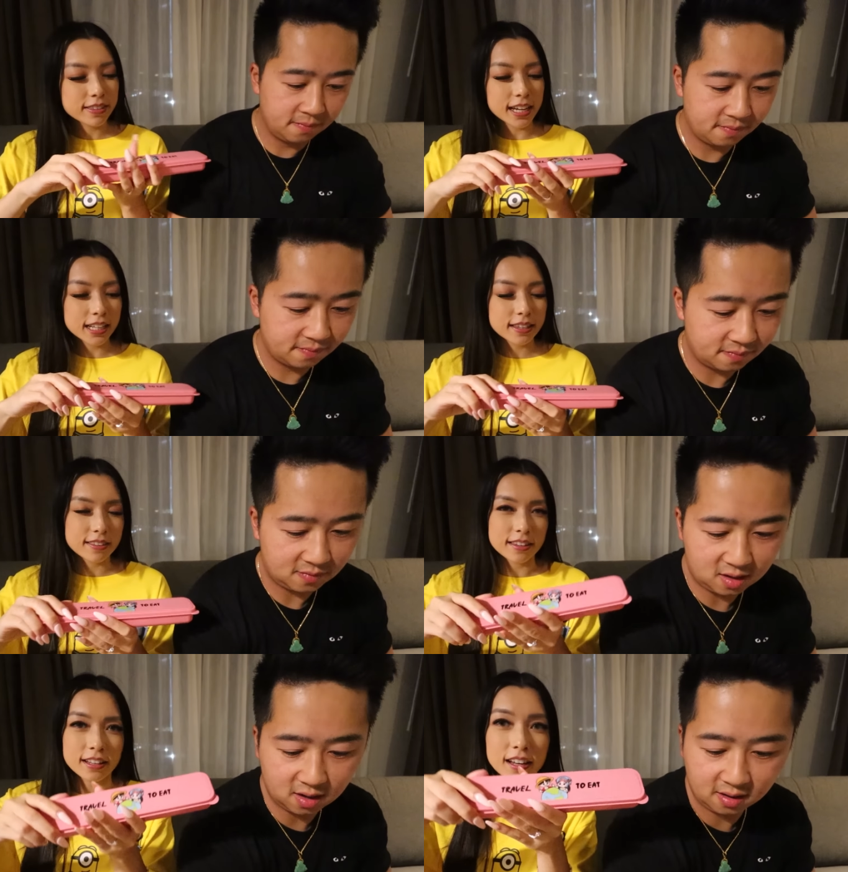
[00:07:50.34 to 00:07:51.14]

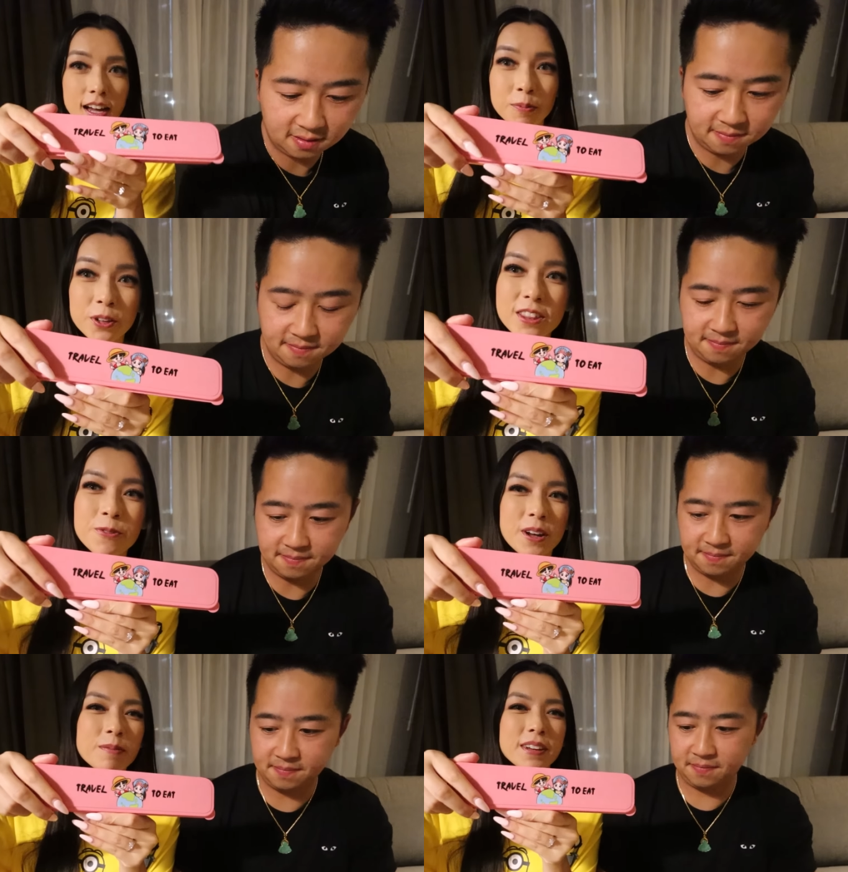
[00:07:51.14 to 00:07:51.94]
Speaker 1: sets. I've
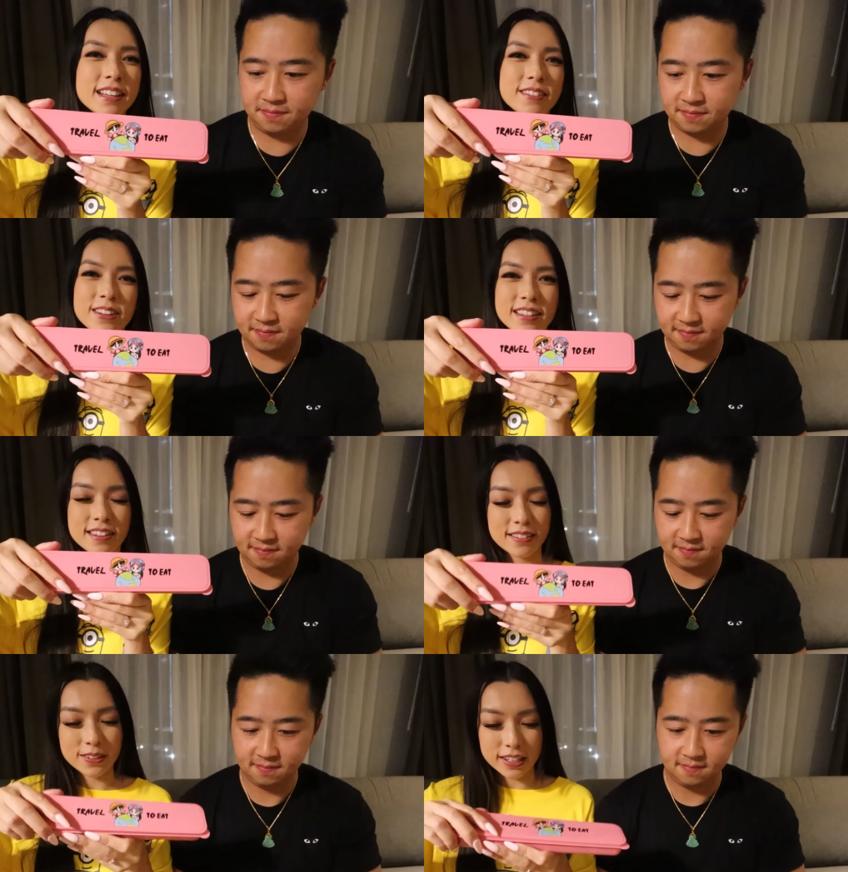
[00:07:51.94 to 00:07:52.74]
got the one piece
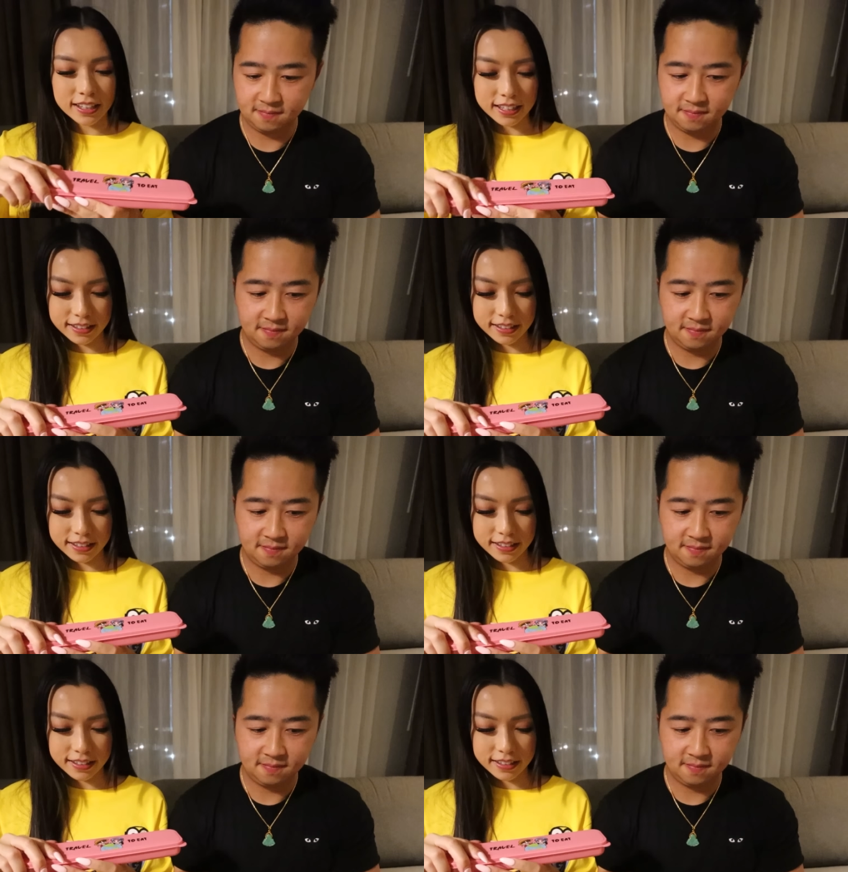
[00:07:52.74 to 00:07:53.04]
ones as well.